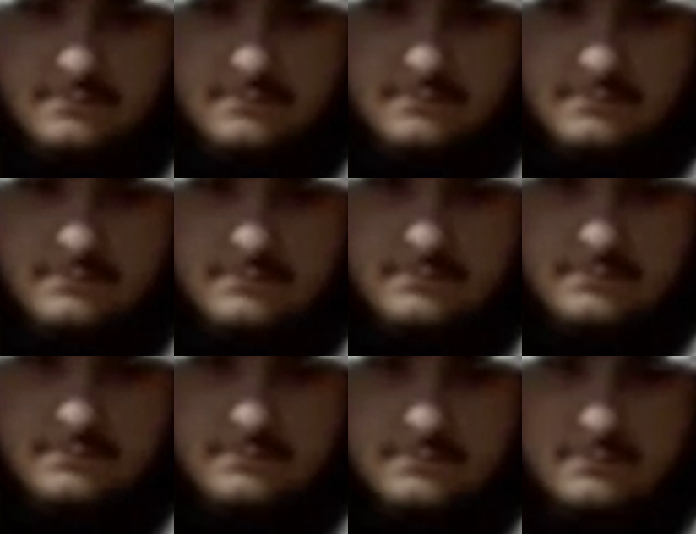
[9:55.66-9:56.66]

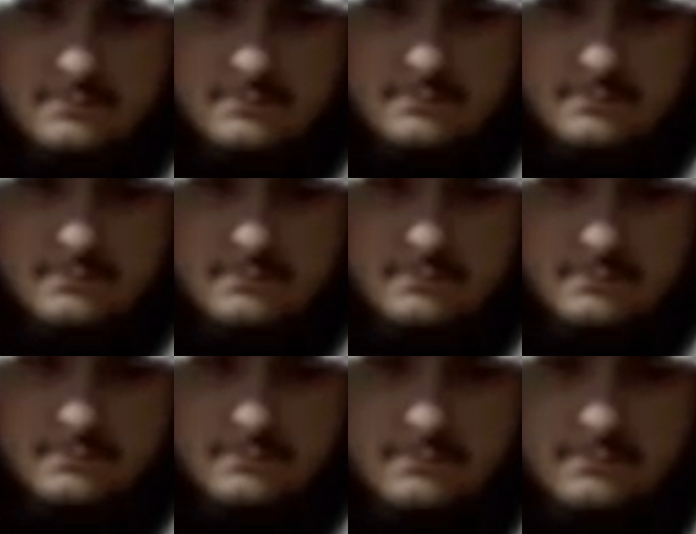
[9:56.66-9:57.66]

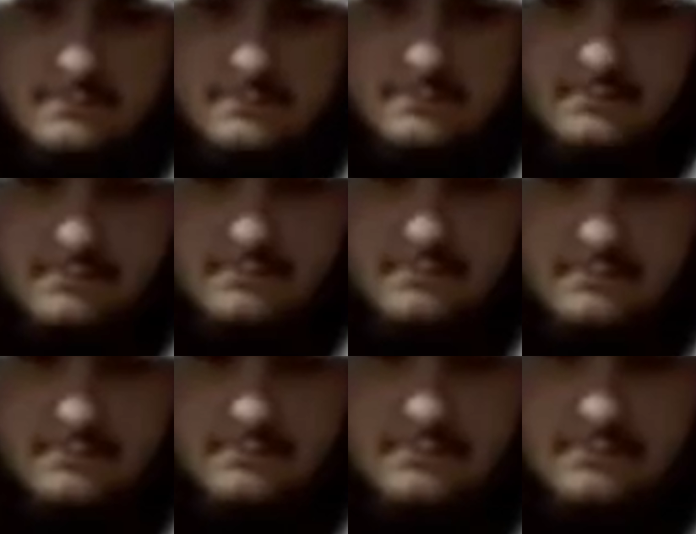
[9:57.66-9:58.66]

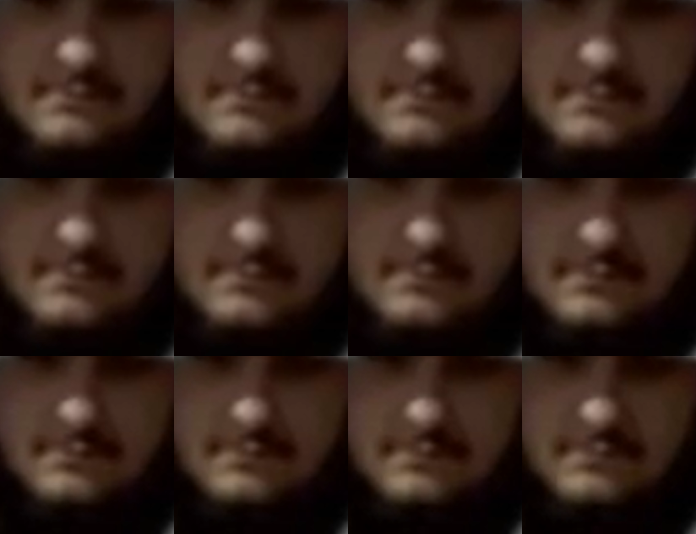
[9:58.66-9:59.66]

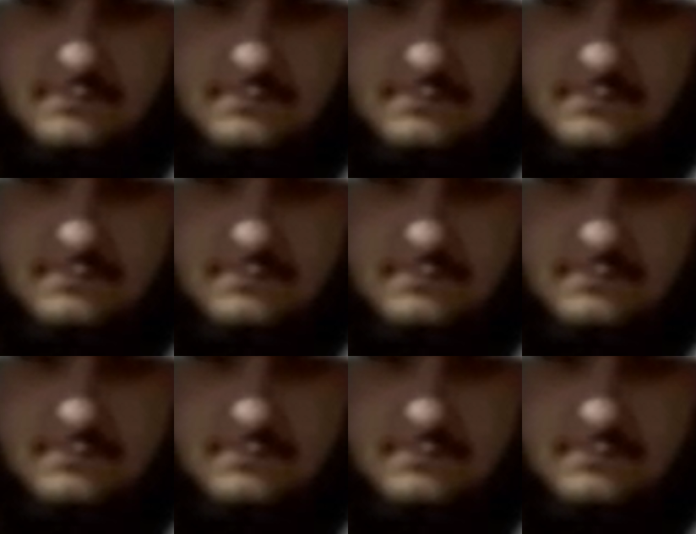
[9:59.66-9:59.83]
Nobody speaks.